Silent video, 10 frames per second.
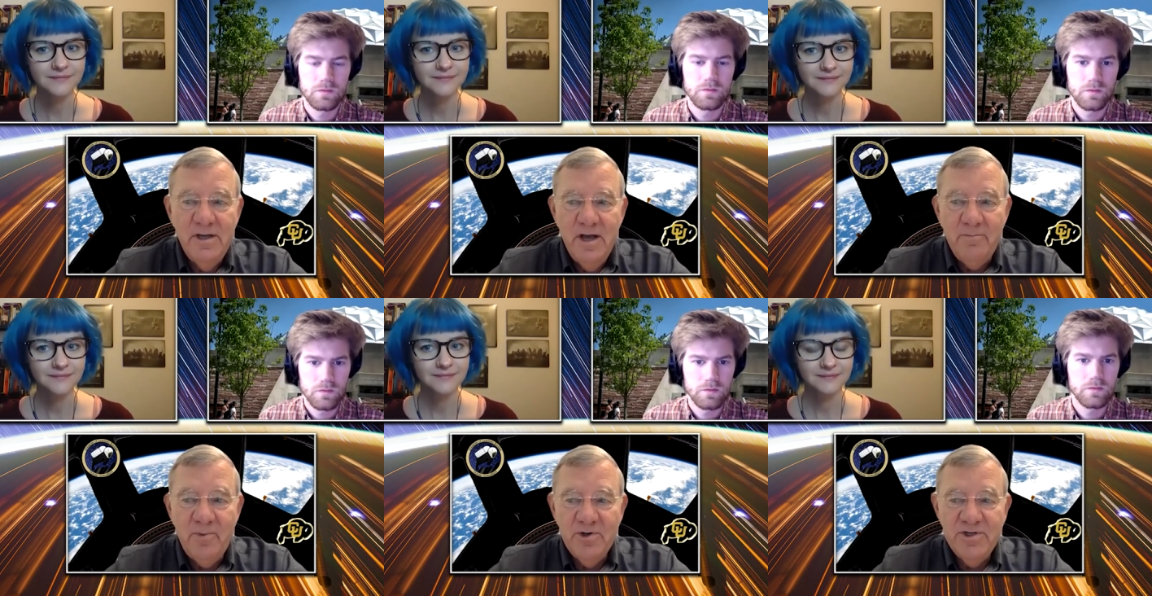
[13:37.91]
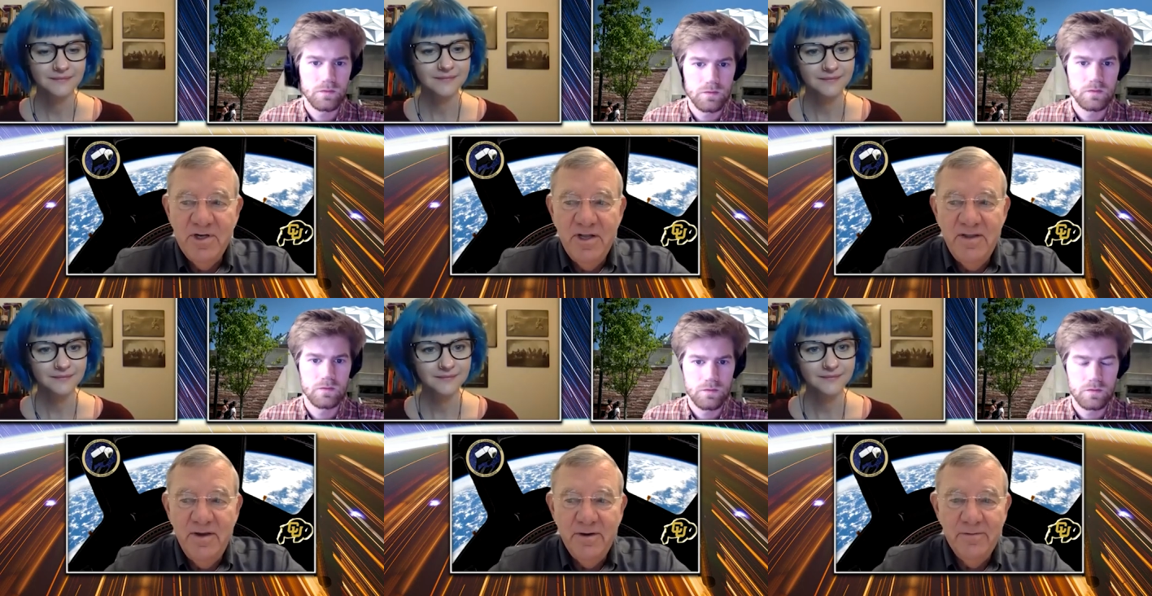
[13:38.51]
Speaker 1: a person in
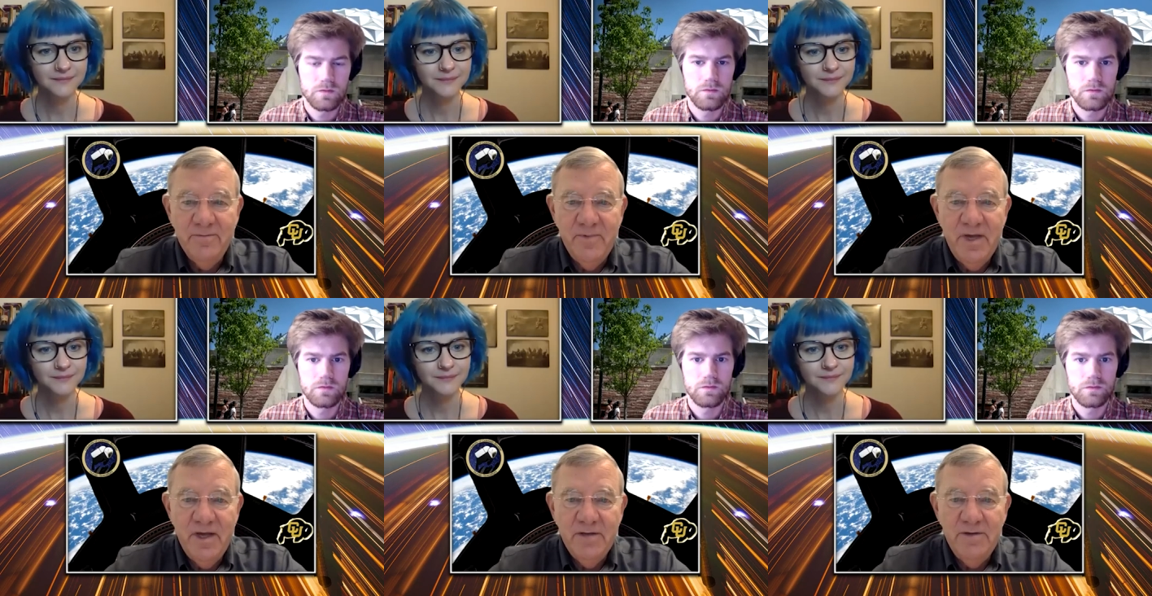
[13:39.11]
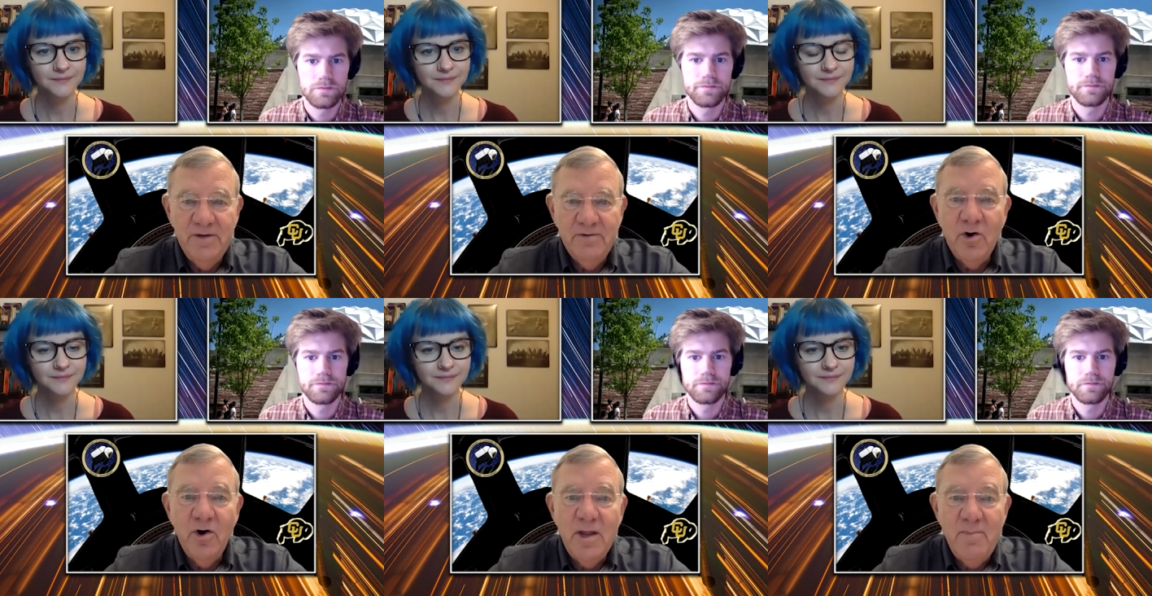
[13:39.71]
their uh, their
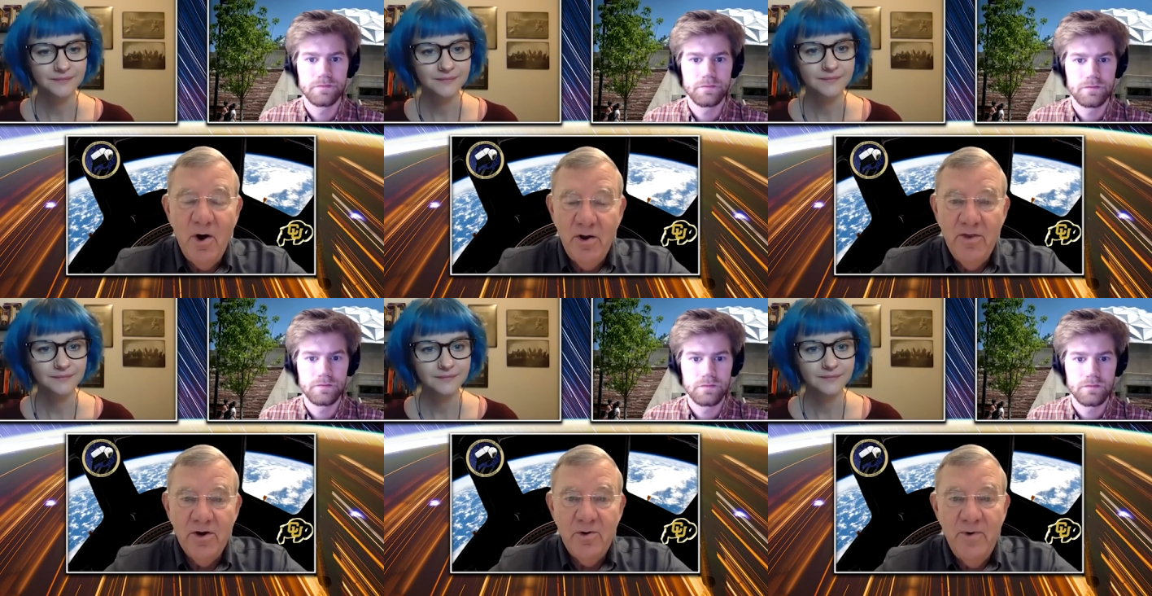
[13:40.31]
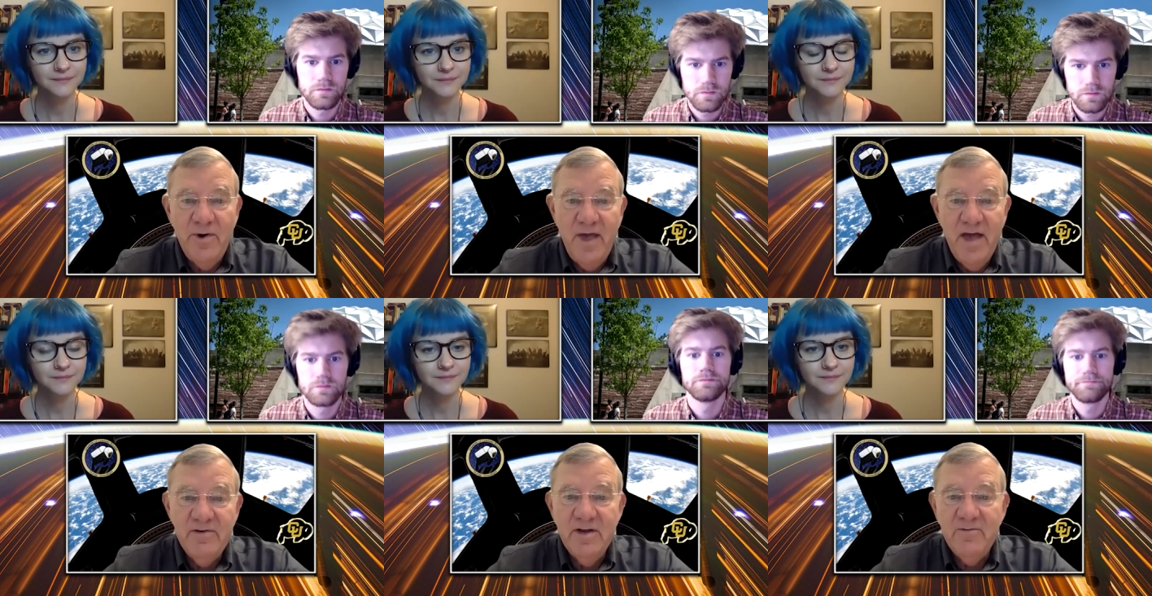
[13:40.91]
early part of their career to
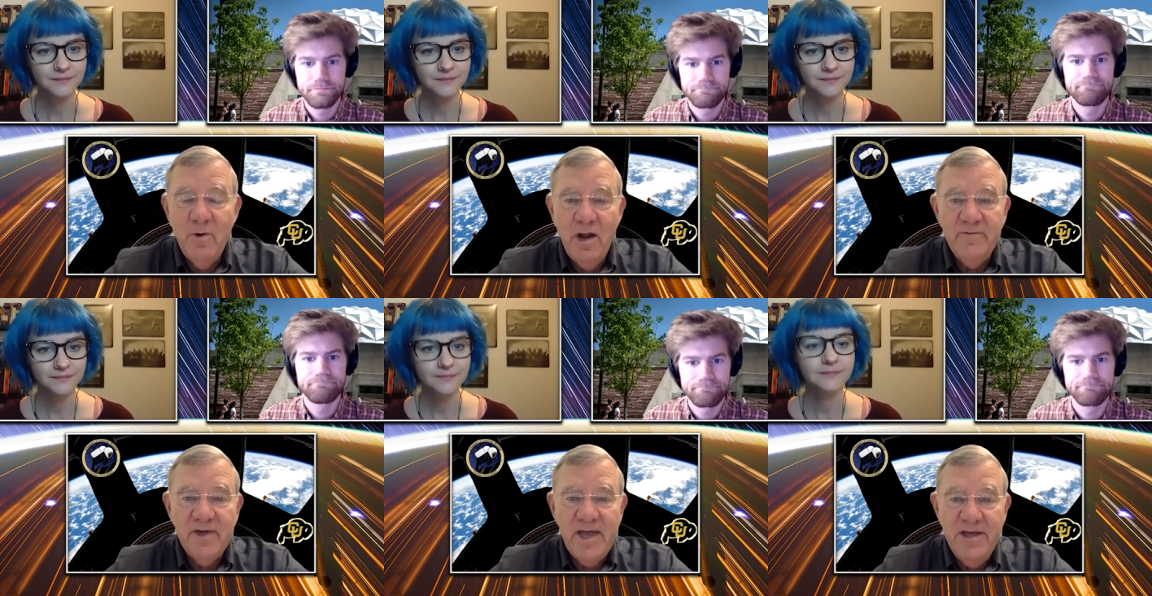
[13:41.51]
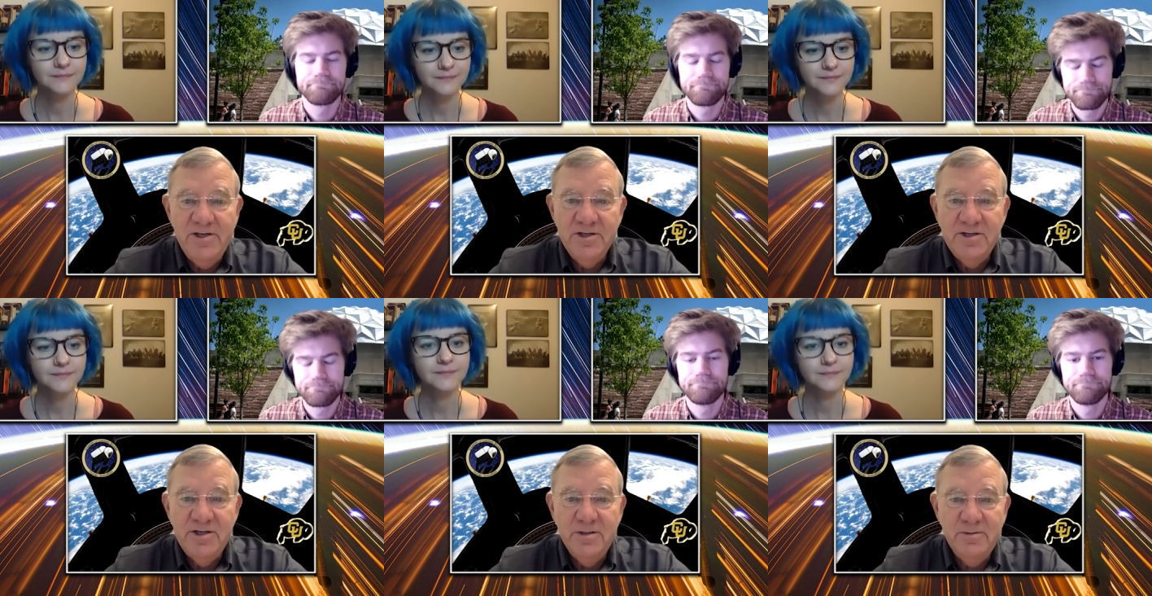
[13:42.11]
have enough qualifications
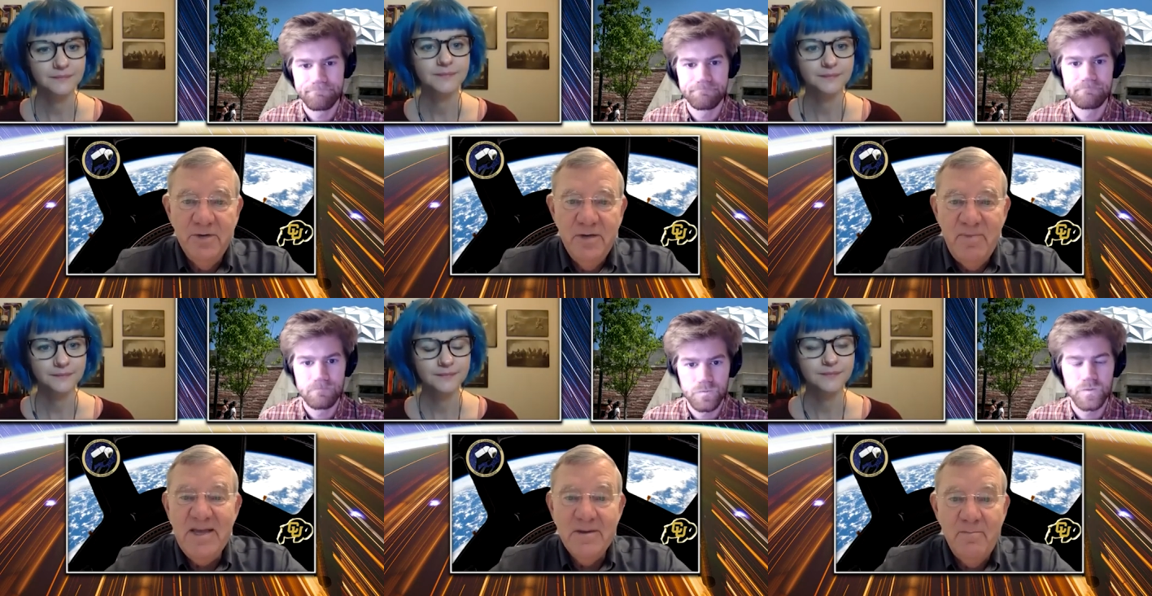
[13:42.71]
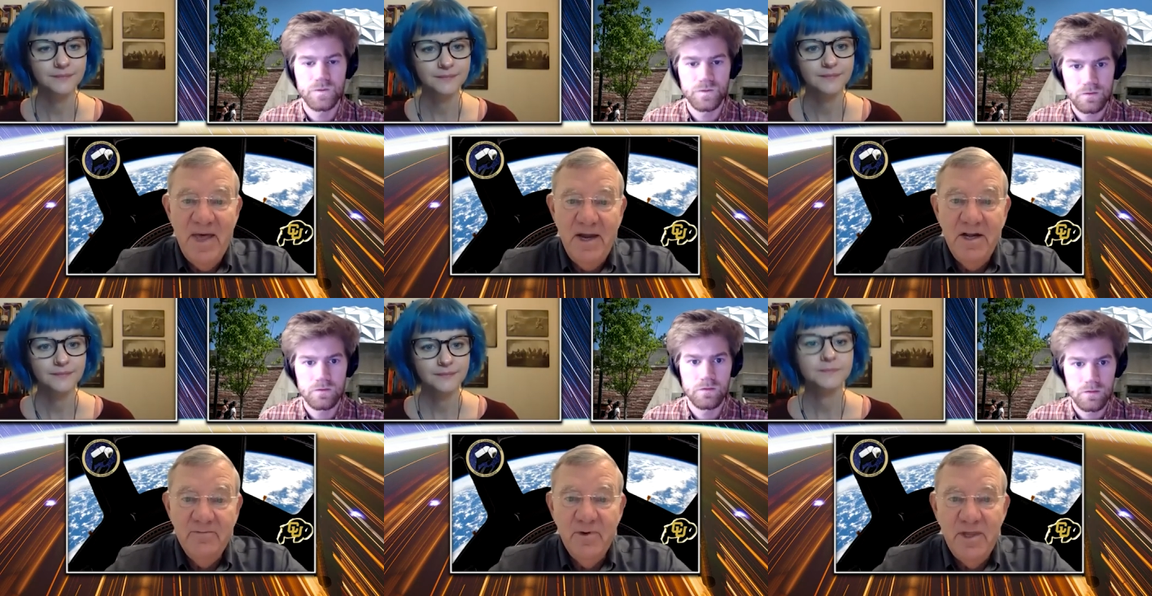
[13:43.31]
to be
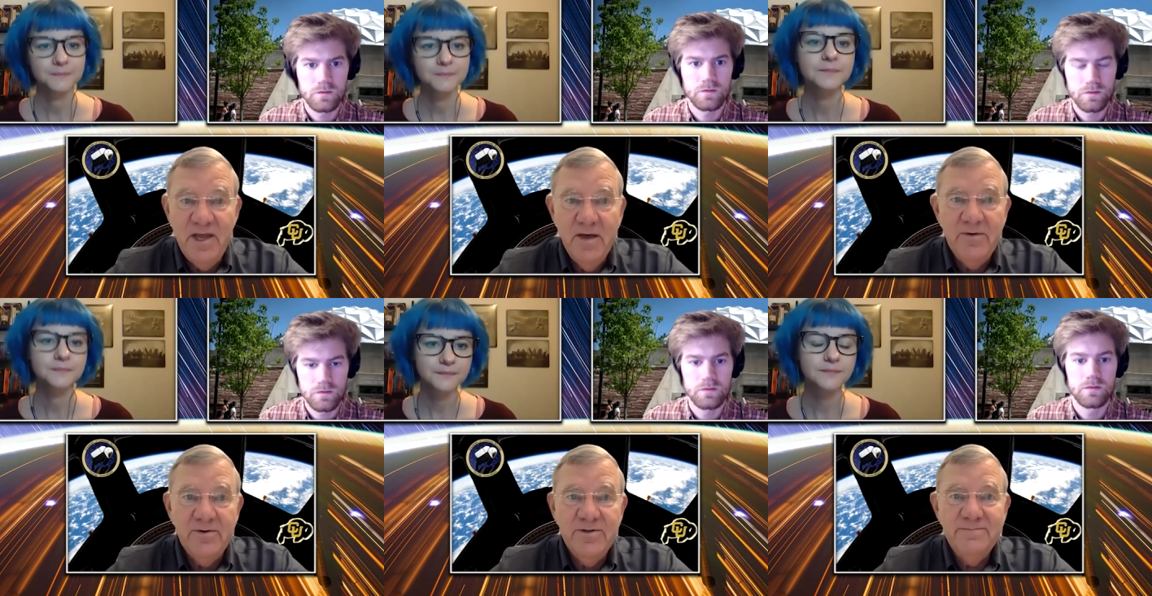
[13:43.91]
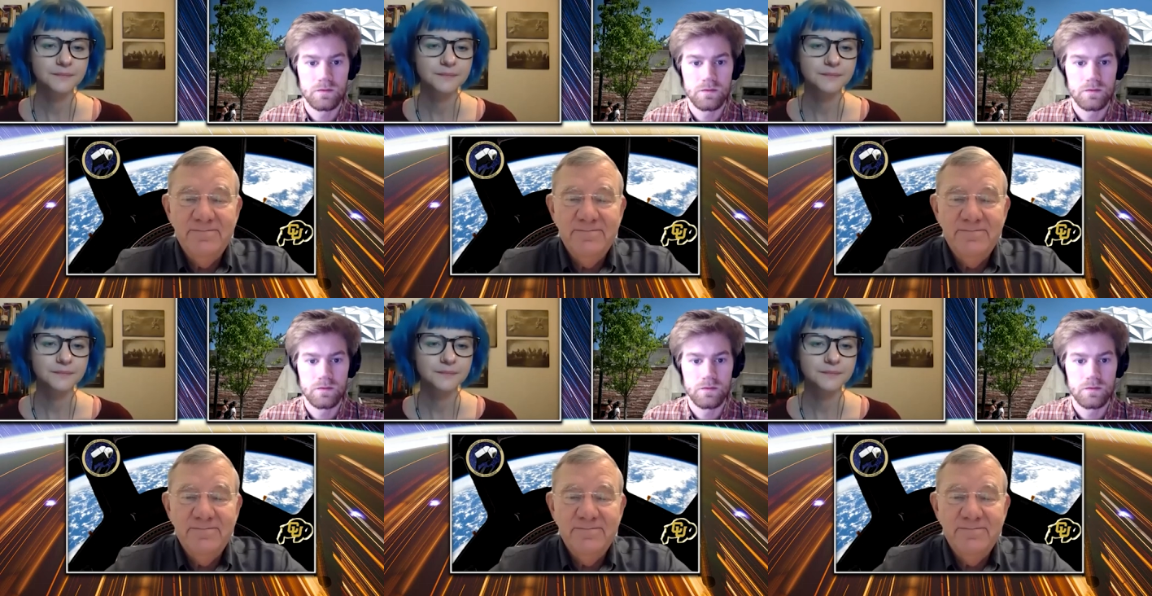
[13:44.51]
competitive with the others.